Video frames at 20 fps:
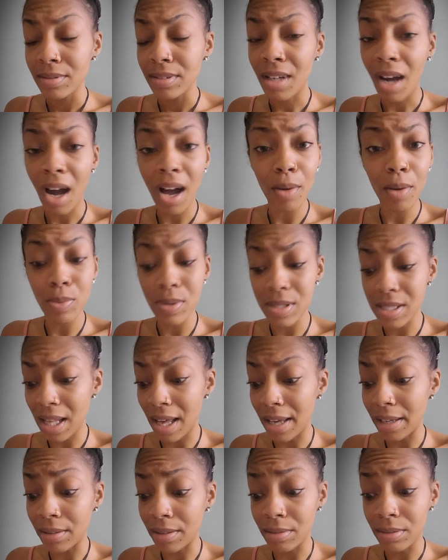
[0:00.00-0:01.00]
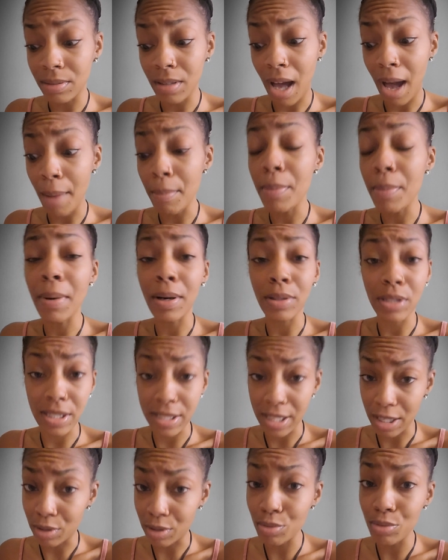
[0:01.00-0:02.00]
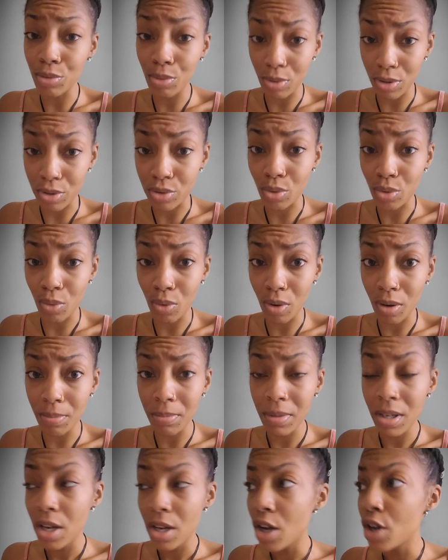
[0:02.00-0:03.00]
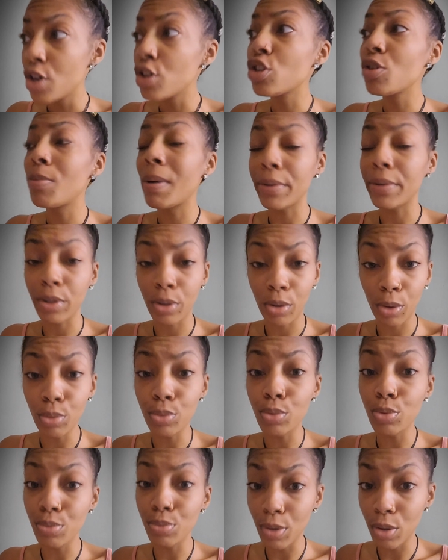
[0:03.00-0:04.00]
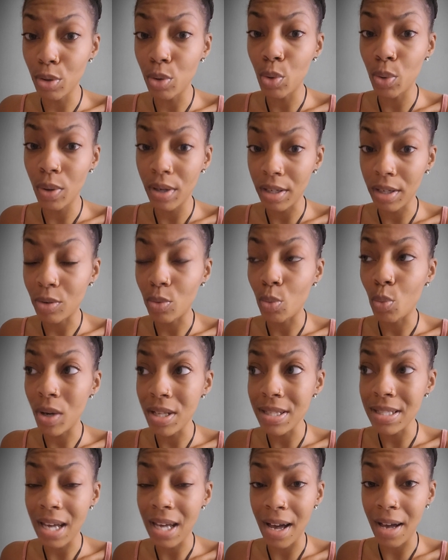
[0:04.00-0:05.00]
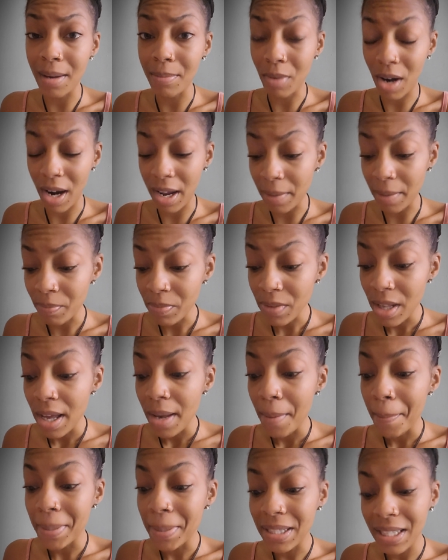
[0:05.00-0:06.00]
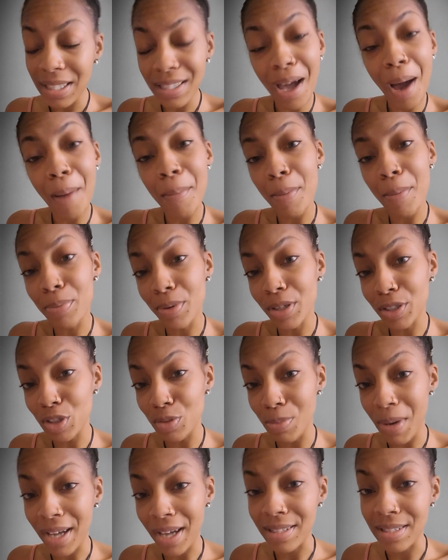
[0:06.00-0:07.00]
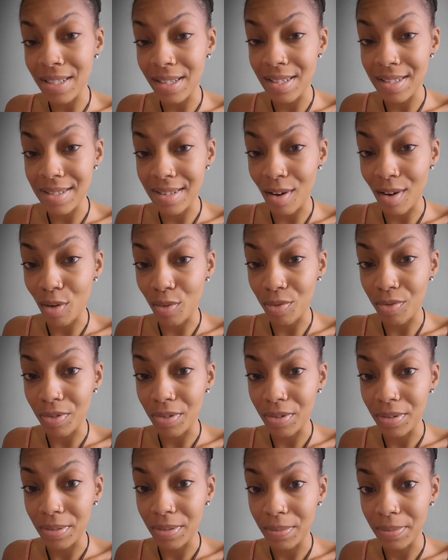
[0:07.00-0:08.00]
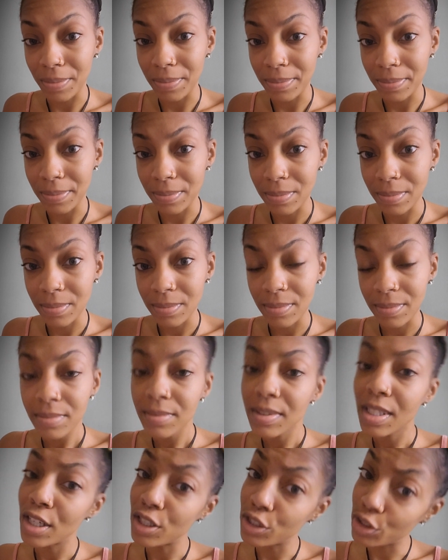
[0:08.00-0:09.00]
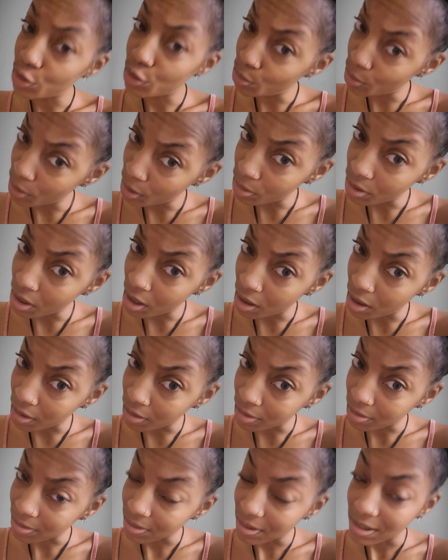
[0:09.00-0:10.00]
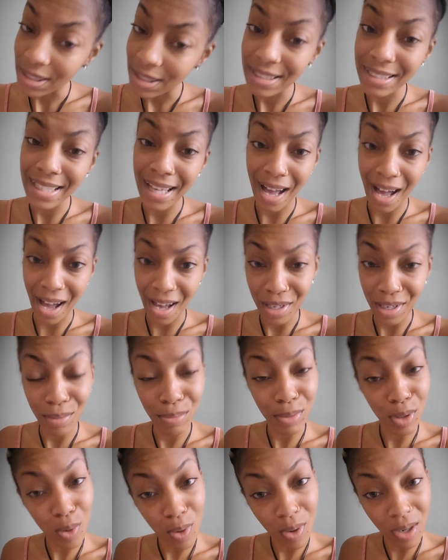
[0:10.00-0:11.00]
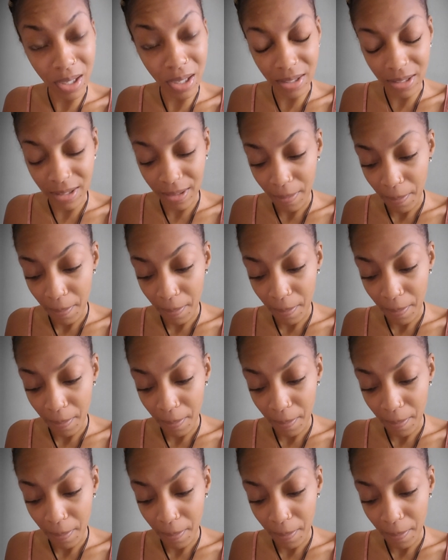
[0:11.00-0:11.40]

God was like, I'm about to take you through a storm. You're about to go through real quick one time, right? But then I'm gonna bring you back to yourself. Cause you will know that I am Lord.